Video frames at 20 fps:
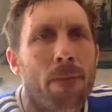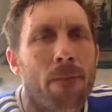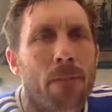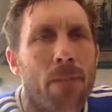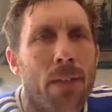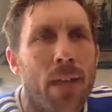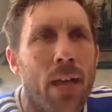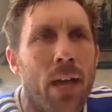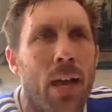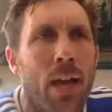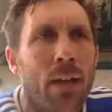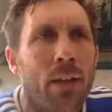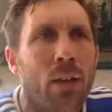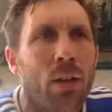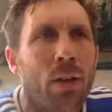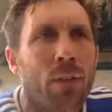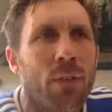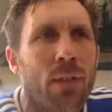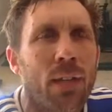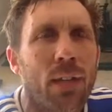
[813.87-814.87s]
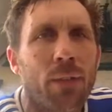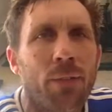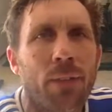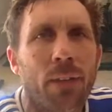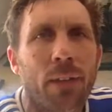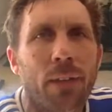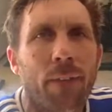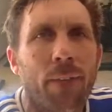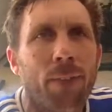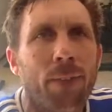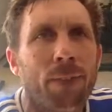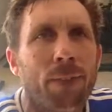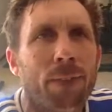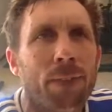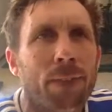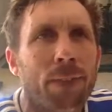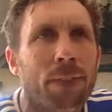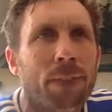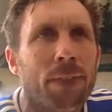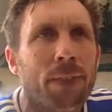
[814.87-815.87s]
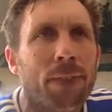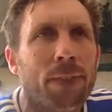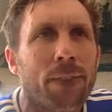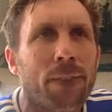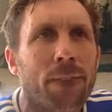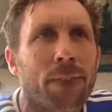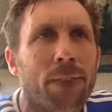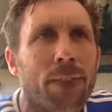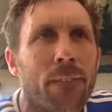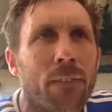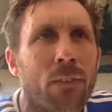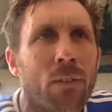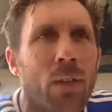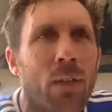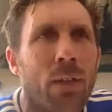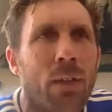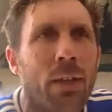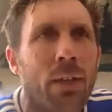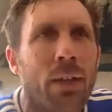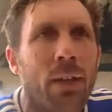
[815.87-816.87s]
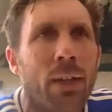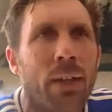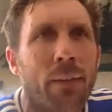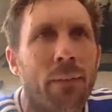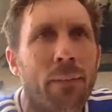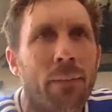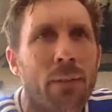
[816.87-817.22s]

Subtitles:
Yeah, you don't have to lift it. You're right there.